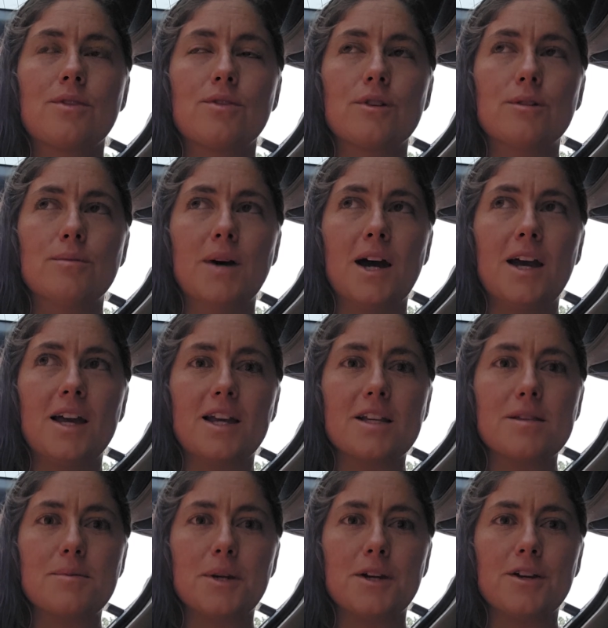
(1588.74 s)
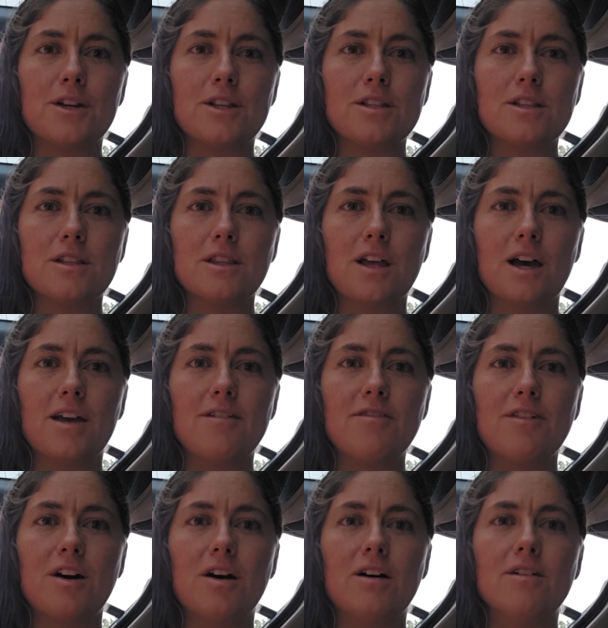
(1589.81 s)
through my experience in
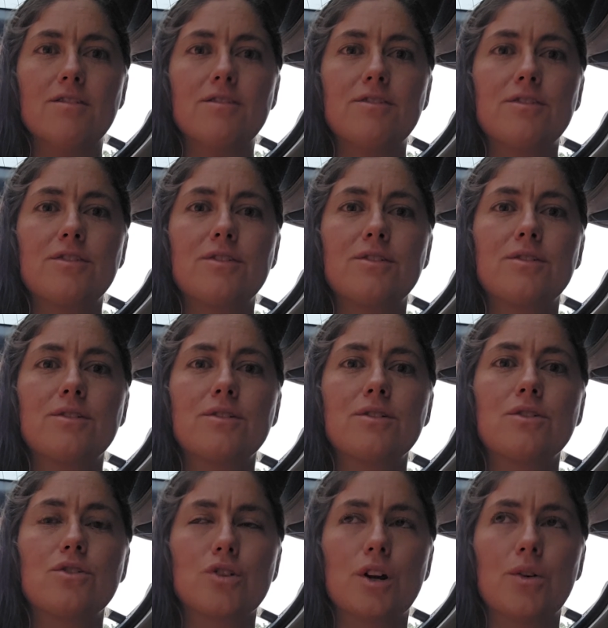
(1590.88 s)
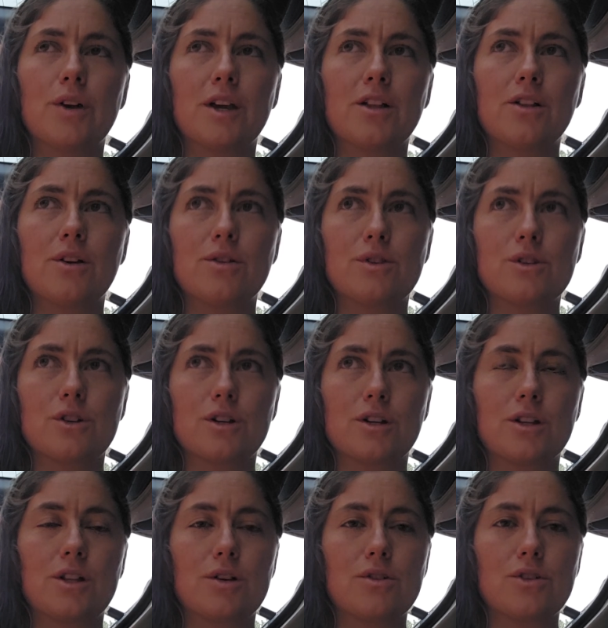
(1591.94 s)
life of growing closer
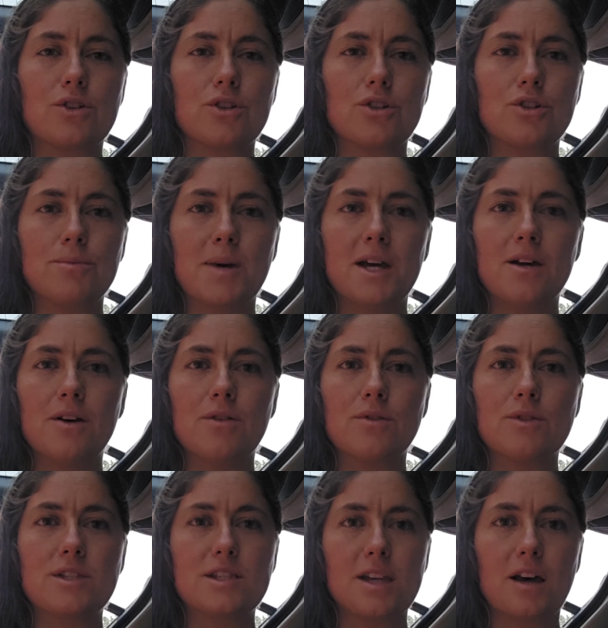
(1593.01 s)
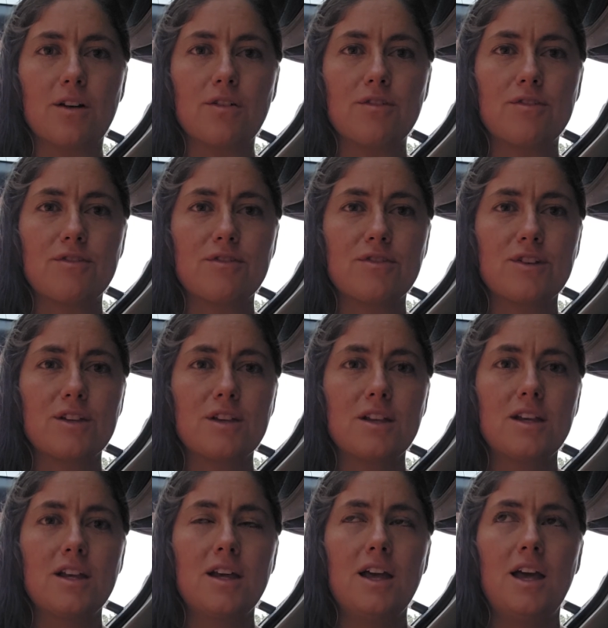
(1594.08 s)
and closer to my own self,
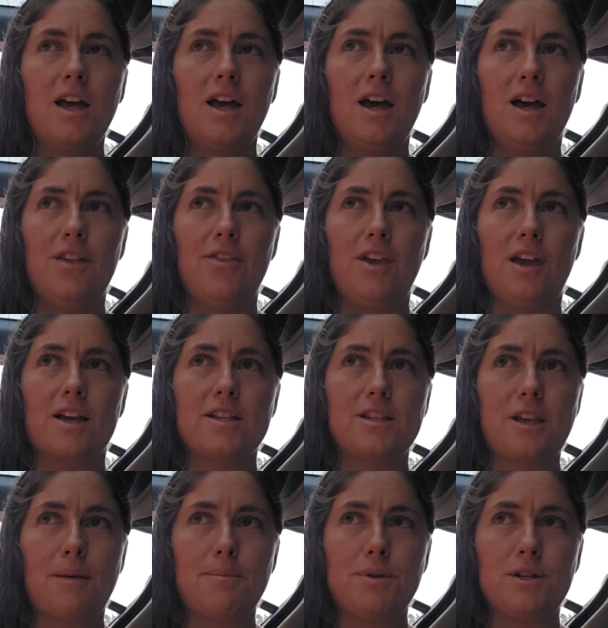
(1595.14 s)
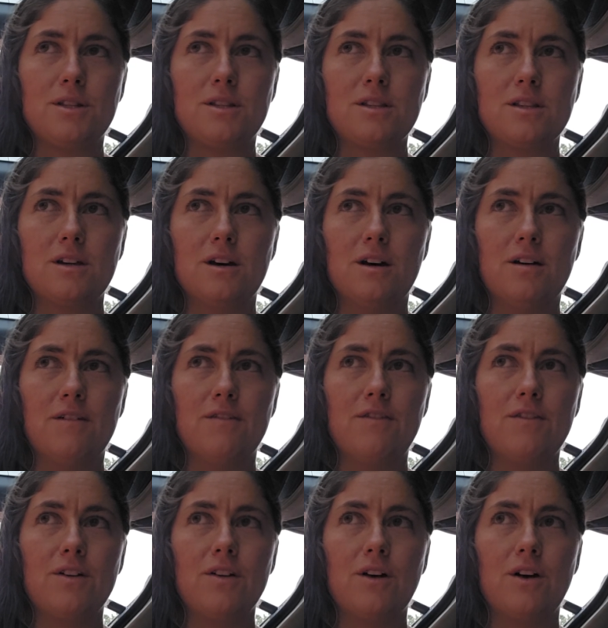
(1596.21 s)
and the acceptance
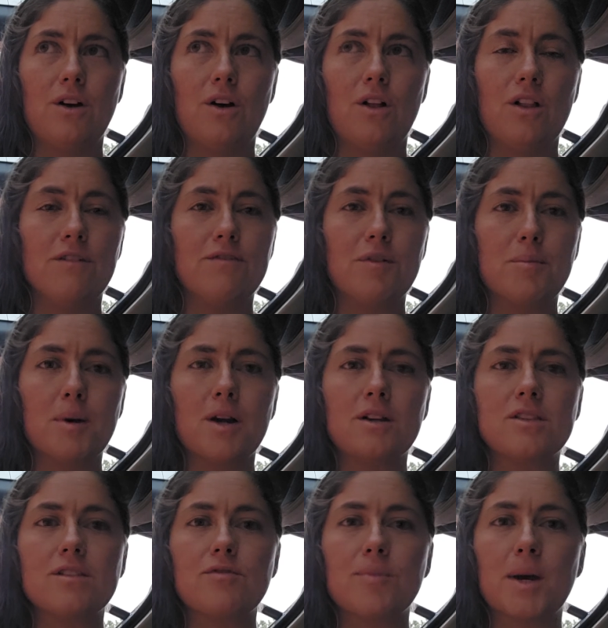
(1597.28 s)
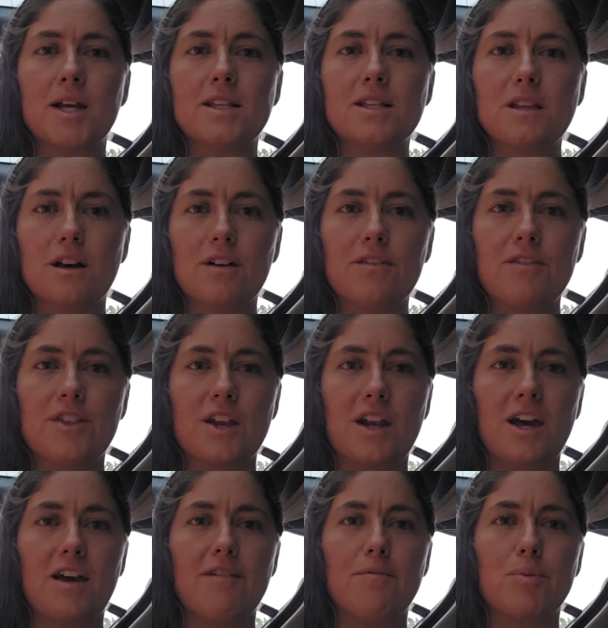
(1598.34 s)
of all of the parts of myself that
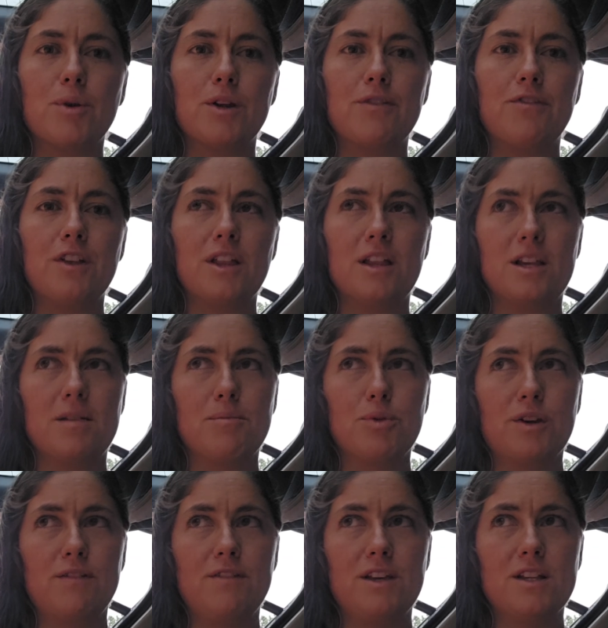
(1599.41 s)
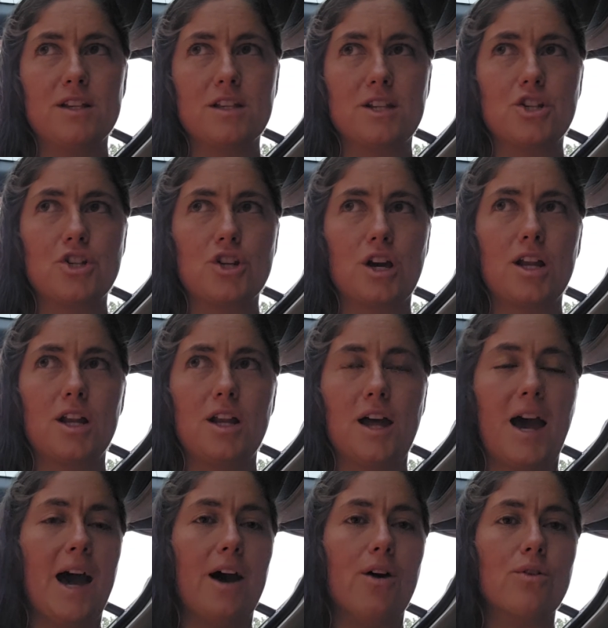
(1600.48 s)
I have previously shut
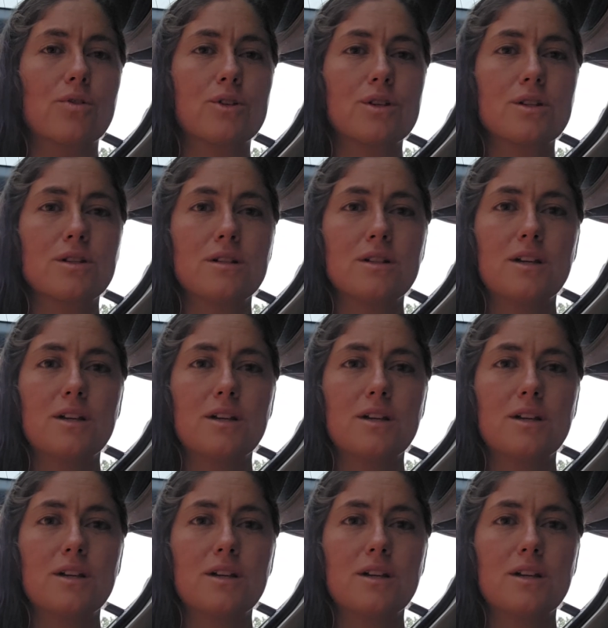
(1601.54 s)
out,